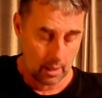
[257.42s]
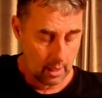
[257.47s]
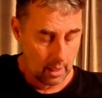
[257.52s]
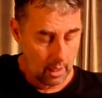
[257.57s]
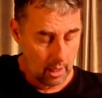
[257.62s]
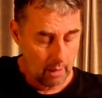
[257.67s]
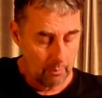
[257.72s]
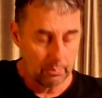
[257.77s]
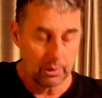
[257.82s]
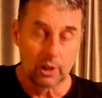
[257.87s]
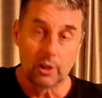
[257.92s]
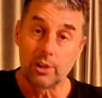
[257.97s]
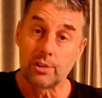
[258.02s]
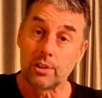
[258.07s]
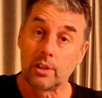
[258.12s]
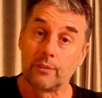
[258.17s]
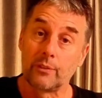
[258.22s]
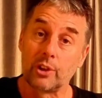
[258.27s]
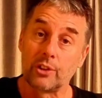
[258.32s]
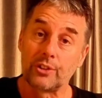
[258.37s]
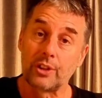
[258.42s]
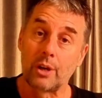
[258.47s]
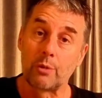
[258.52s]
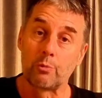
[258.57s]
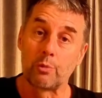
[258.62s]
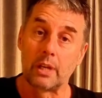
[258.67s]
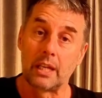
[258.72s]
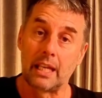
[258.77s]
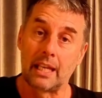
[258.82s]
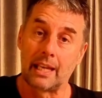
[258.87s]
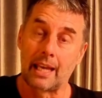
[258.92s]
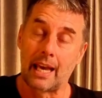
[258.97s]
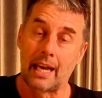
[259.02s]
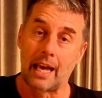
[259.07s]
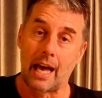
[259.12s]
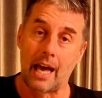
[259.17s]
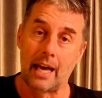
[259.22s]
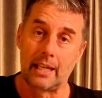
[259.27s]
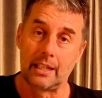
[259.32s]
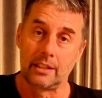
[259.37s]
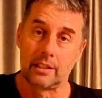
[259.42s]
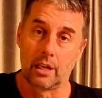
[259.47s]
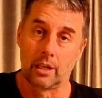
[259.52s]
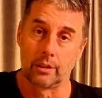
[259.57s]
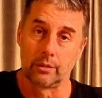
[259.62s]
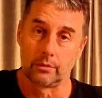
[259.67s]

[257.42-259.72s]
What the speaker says: Because I've got that ringing out A note.